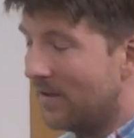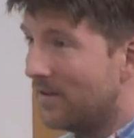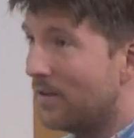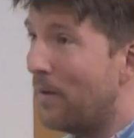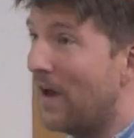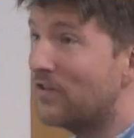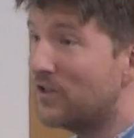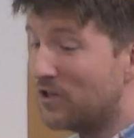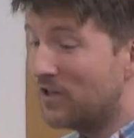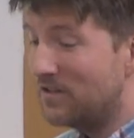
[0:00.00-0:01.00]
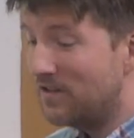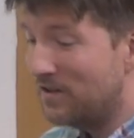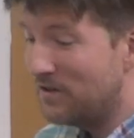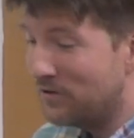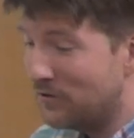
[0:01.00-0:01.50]
The passage
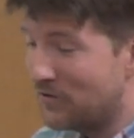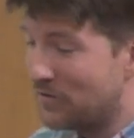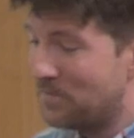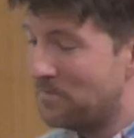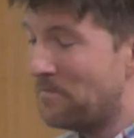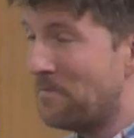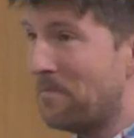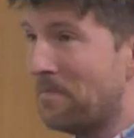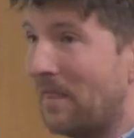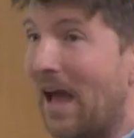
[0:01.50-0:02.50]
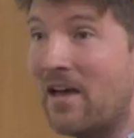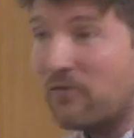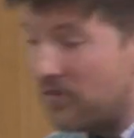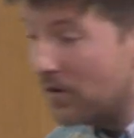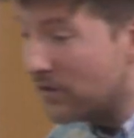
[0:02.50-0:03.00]
continues. I
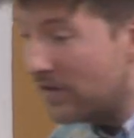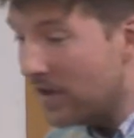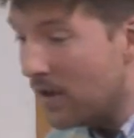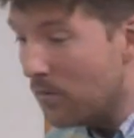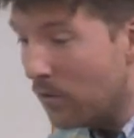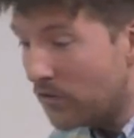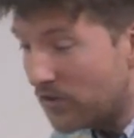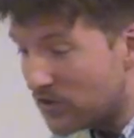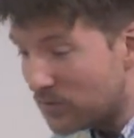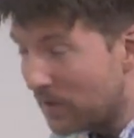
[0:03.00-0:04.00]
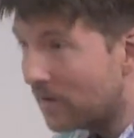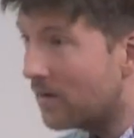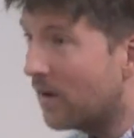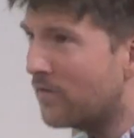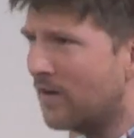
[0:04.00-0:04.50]
have filled him with the
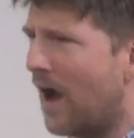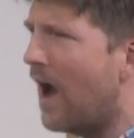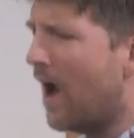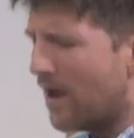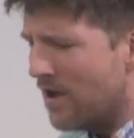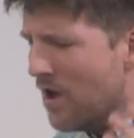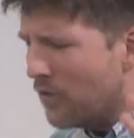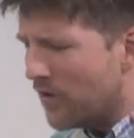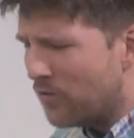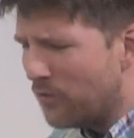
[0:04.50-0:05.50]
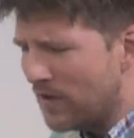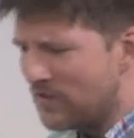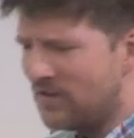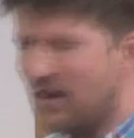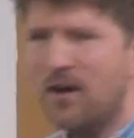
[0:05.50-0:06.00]
Spirit of God, with
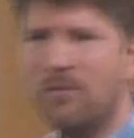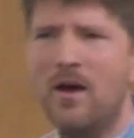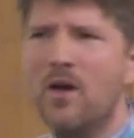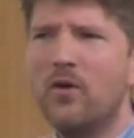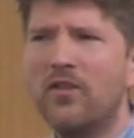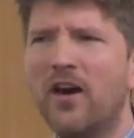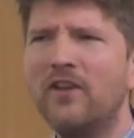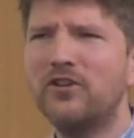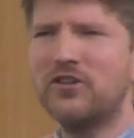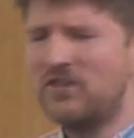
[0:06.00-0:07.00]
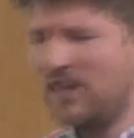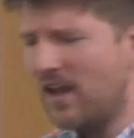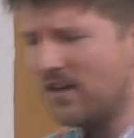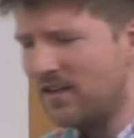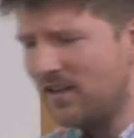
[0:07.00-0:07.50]
wisdom, with
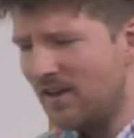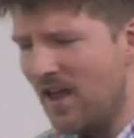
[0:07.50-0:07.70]
understanding